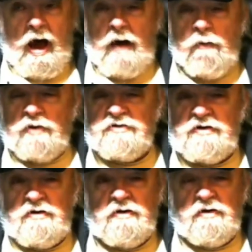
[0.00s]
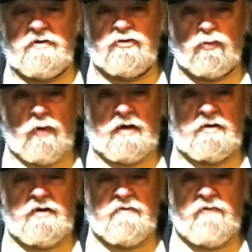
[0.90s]
I wasn't
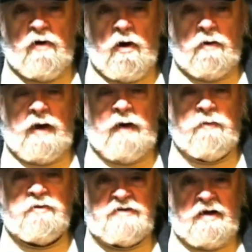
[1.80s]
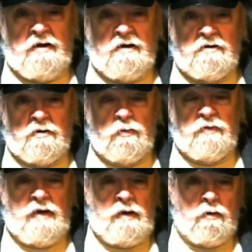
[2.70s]
directly involved. I was the editor.
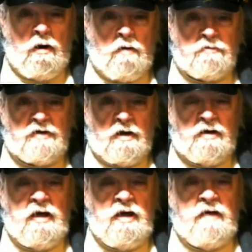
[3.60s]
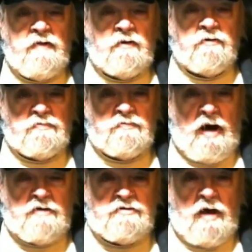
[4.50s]
When they were all done, then it was
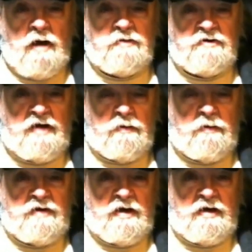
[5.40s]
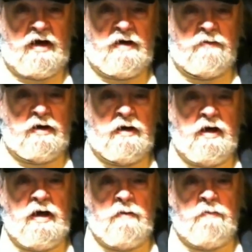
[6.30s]
my job to take what they gave me,
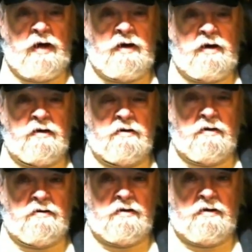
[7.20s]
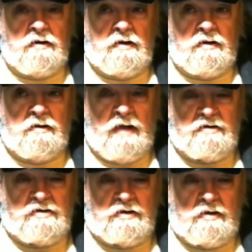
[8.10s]
make it
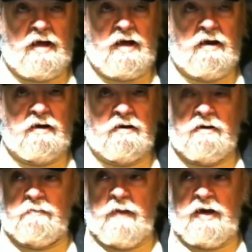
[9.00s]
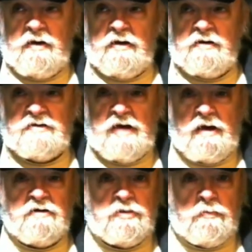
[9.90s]

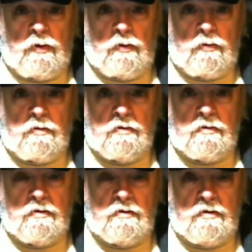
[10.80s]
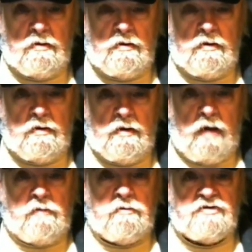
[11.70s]
intelligible,
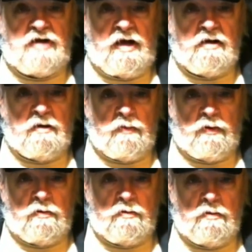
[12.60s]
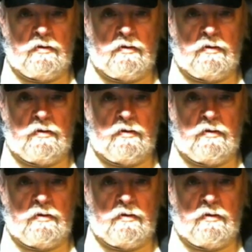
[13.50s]
understandable,